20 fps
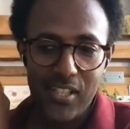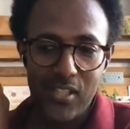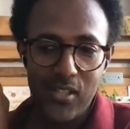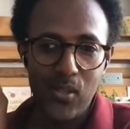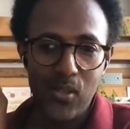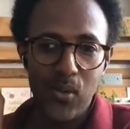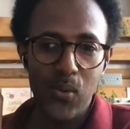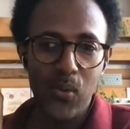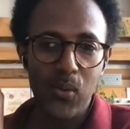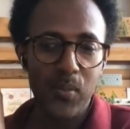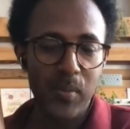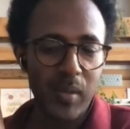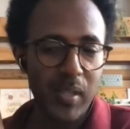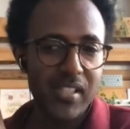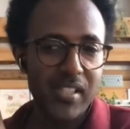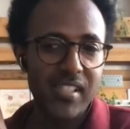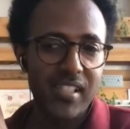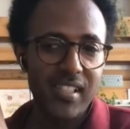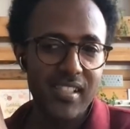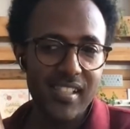toured
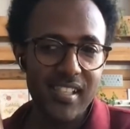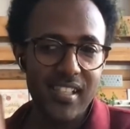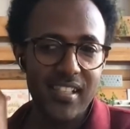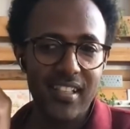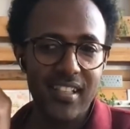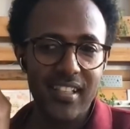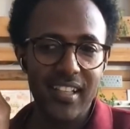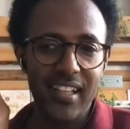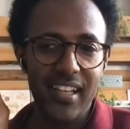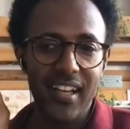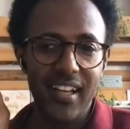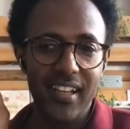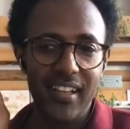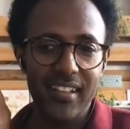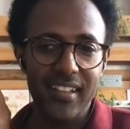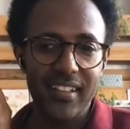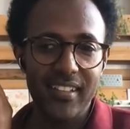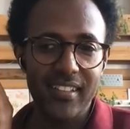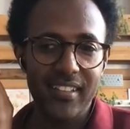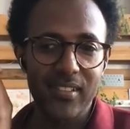because then suddenly
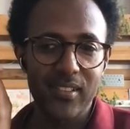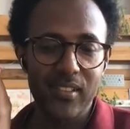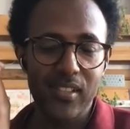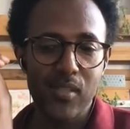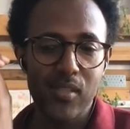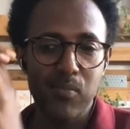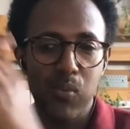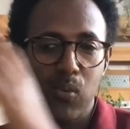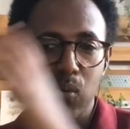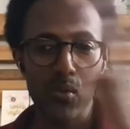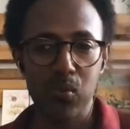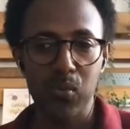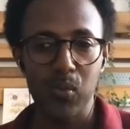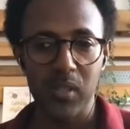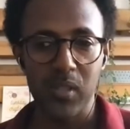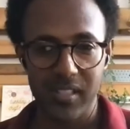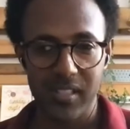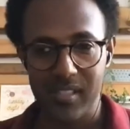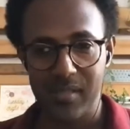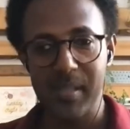like you know the sport
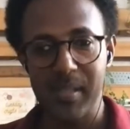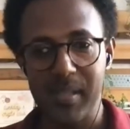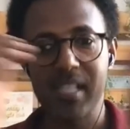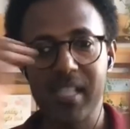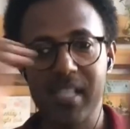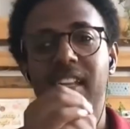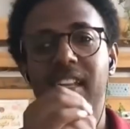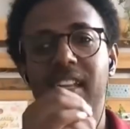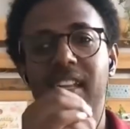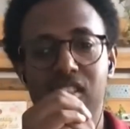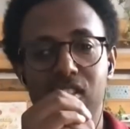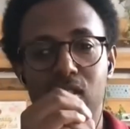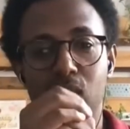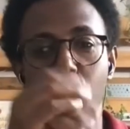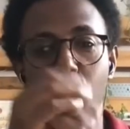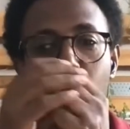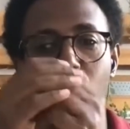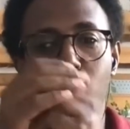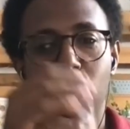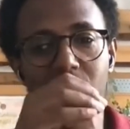world is basically just the
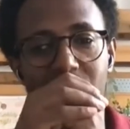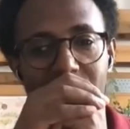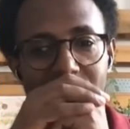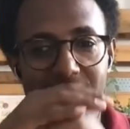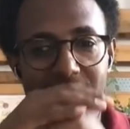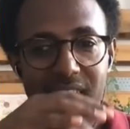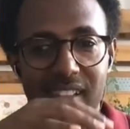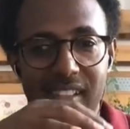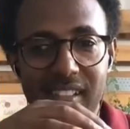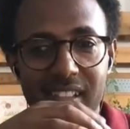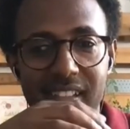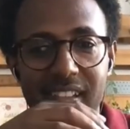whole world, right?